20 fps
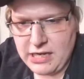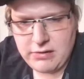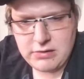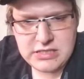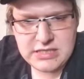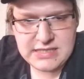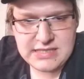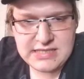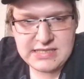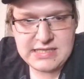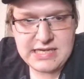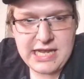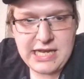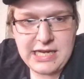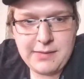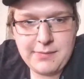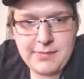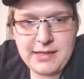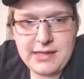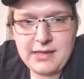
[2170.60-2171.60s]
Languages,
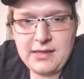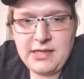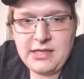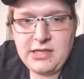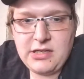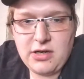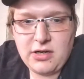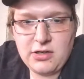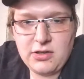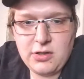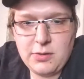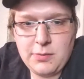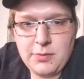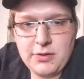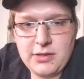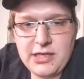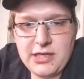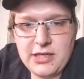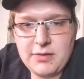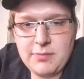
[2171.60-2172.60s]
named a Young
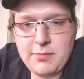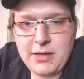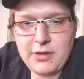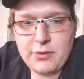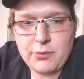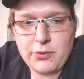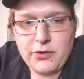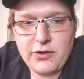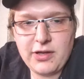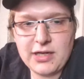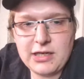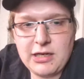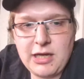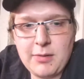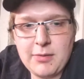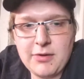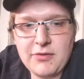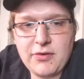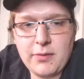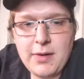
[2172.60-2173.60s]
Global Leader by the World
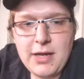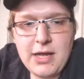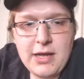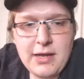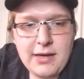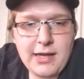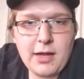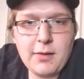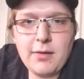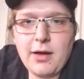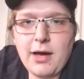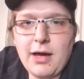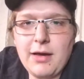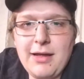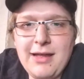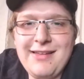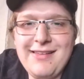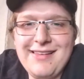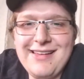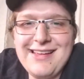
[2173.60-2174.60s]
Economic Forum. Now,
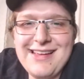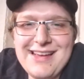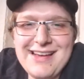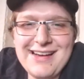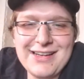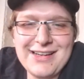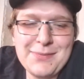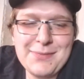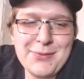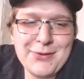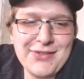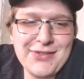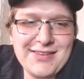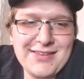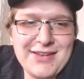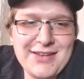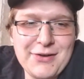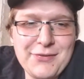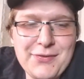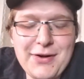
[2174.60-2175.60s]
I'm going to point
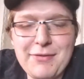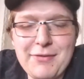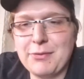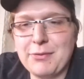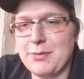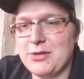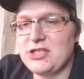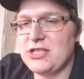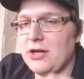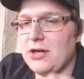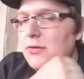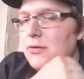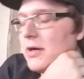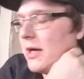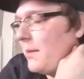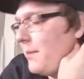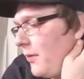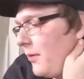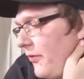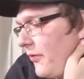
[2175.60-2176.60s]
this out for everyone. Michelle
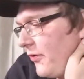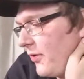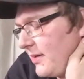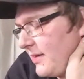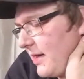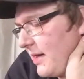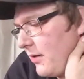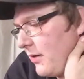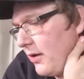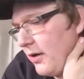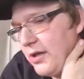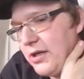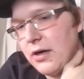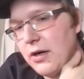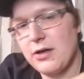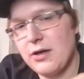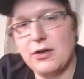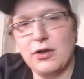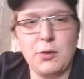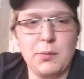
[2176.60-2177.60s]
Rempel took down her
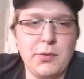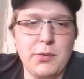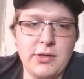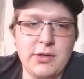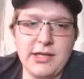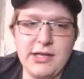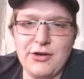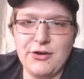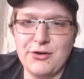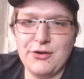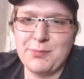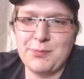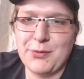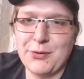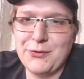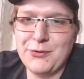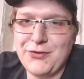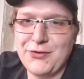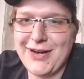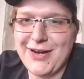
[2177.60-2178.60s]
Young Global Leaders
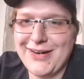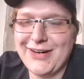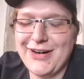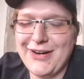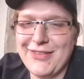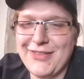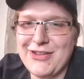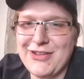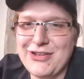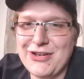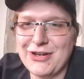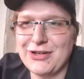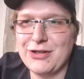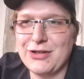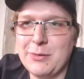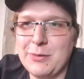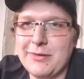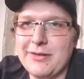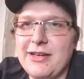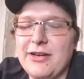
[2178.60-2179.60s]
profile on the Young
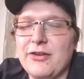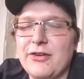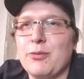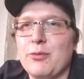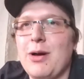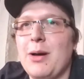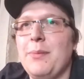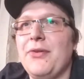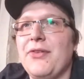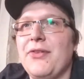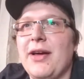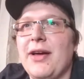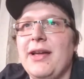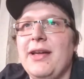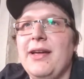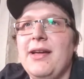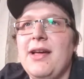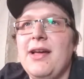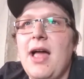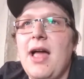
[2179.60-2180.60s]
Global Leaders
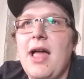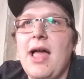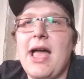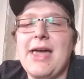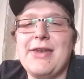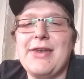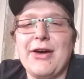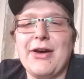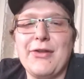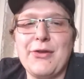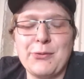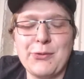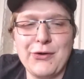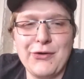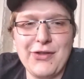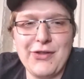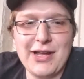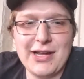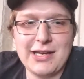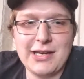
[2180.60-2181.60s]
website and on the
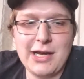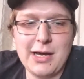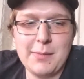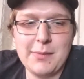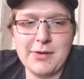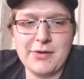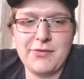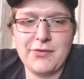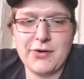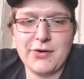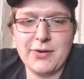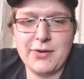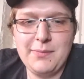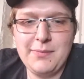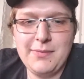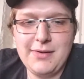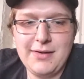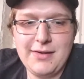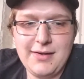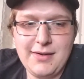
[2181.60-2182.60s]
World Economic
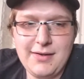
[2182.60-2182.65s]
Forum.